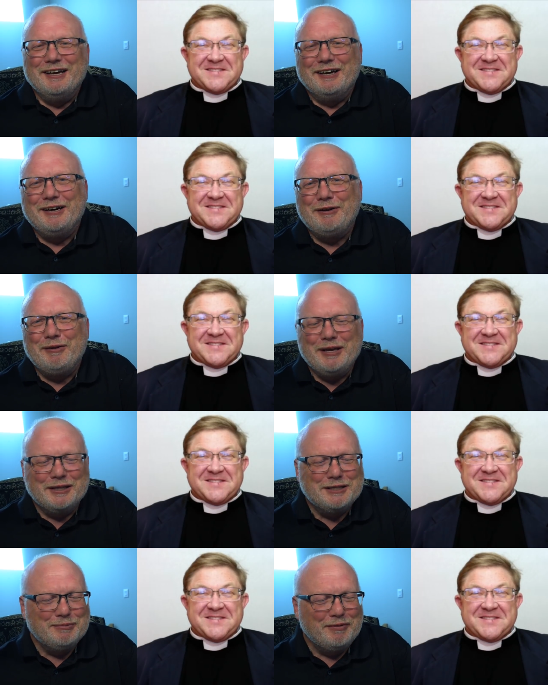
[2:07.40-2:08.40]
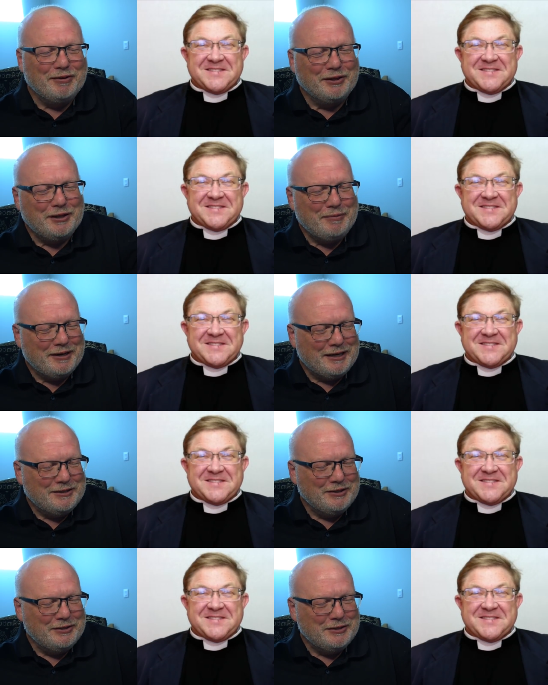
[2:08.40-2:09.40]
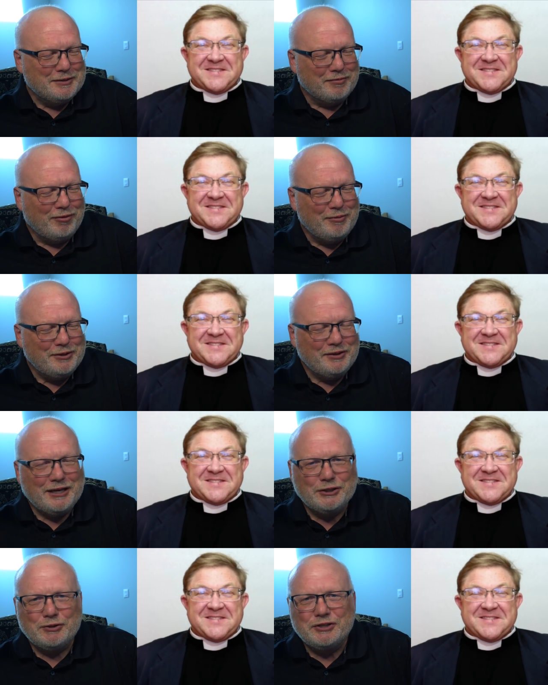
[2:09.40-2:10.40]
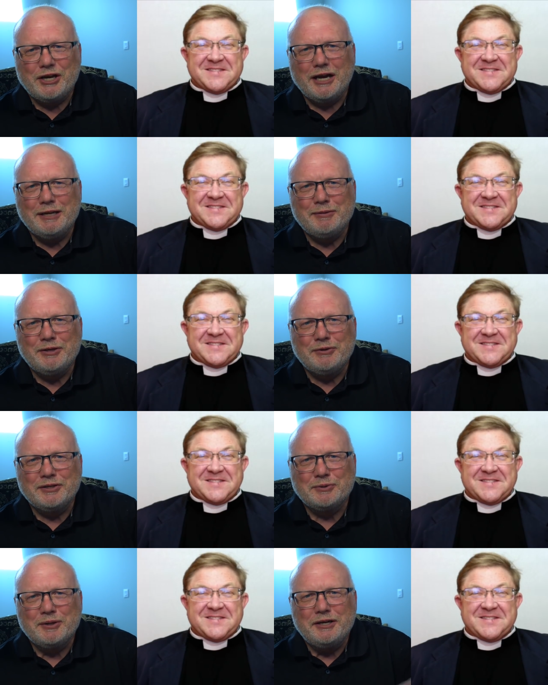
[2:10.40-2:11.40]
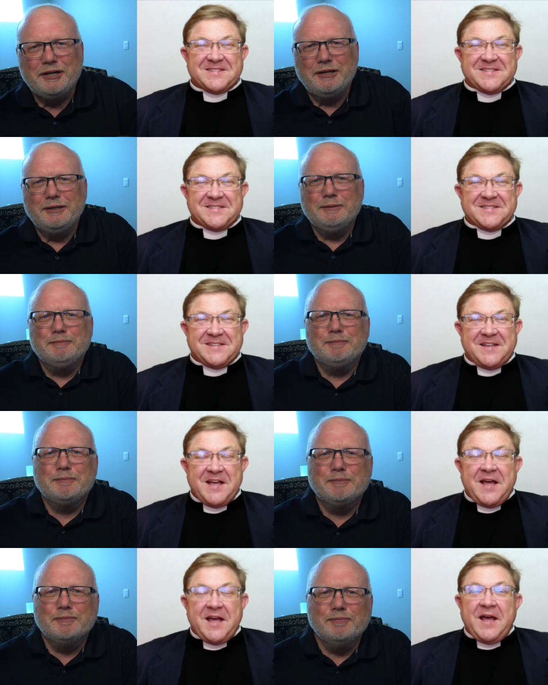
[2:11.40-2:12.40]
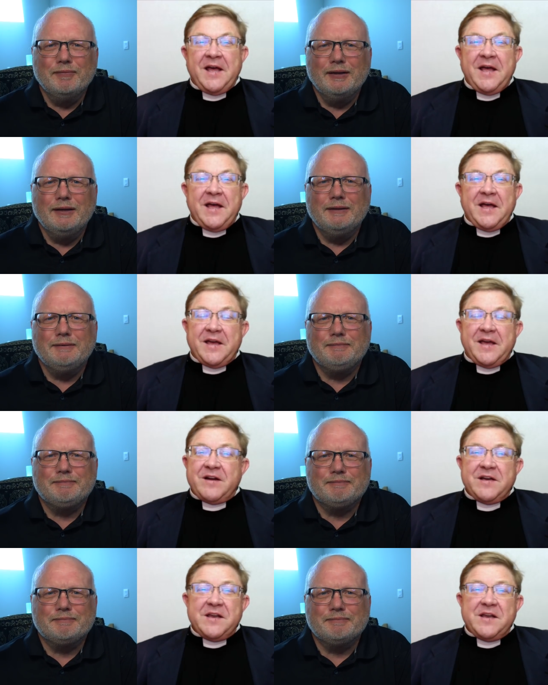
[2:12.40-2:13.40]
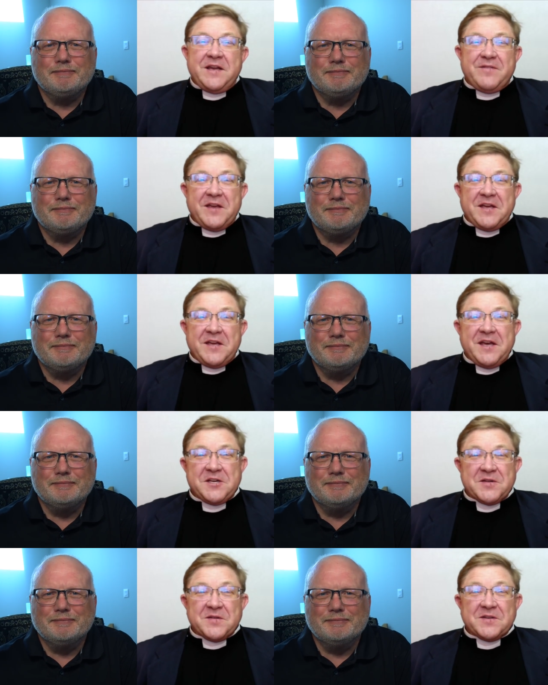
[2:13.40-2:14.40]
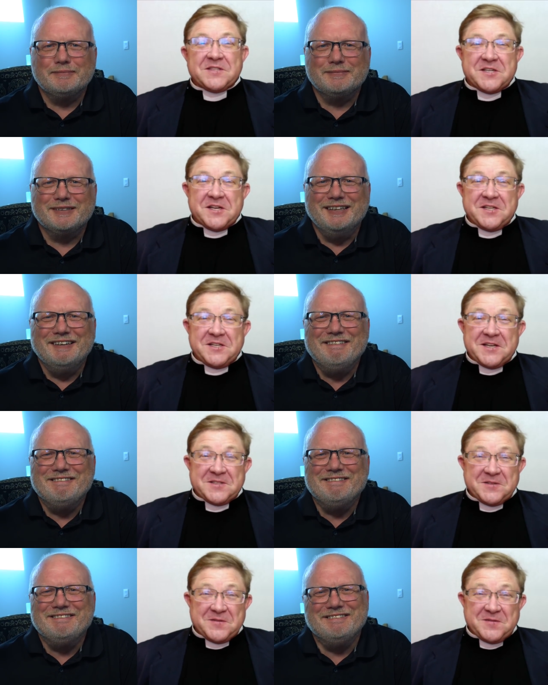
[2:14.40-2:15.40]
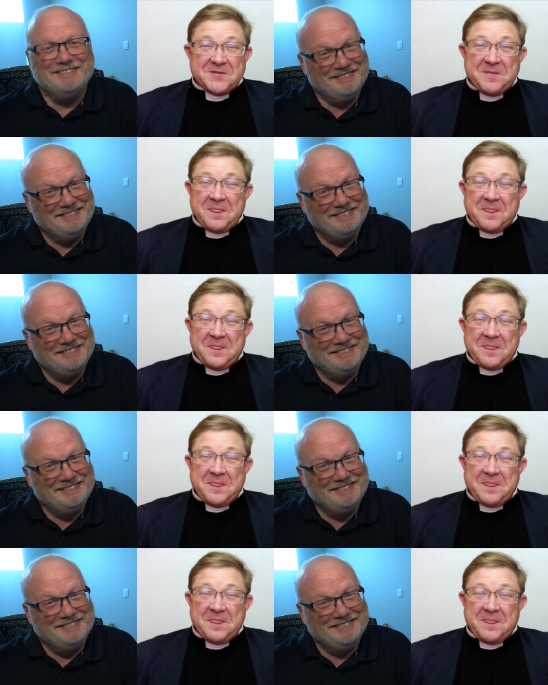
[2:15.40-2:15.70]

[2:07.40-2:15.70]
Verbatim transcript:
Speaker 1: All right, let's move a little bit on to the news. Before we do that, George, how you been doing this week?
Speaker 2: Kevin, I'm going to need vacation once the shutdown's over.